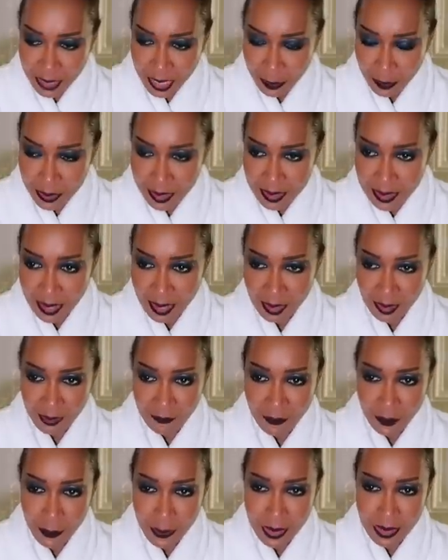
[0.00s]
that was like
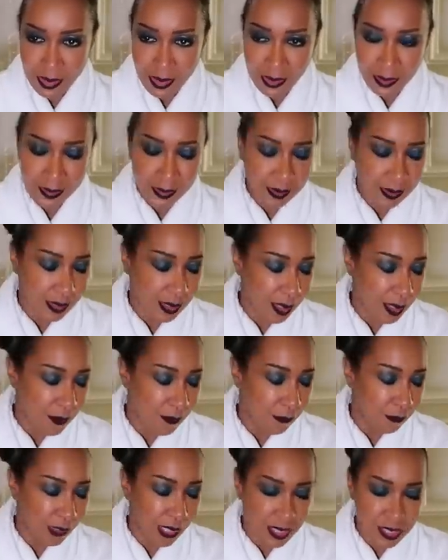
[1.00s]
very like
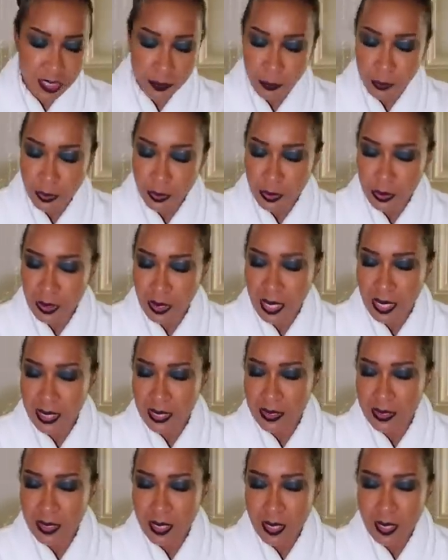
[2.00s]
flexible
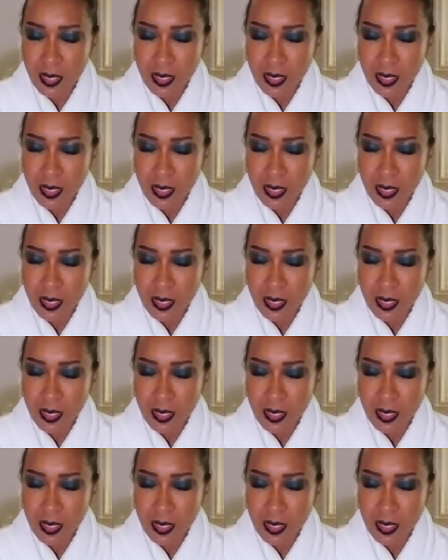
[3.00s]
and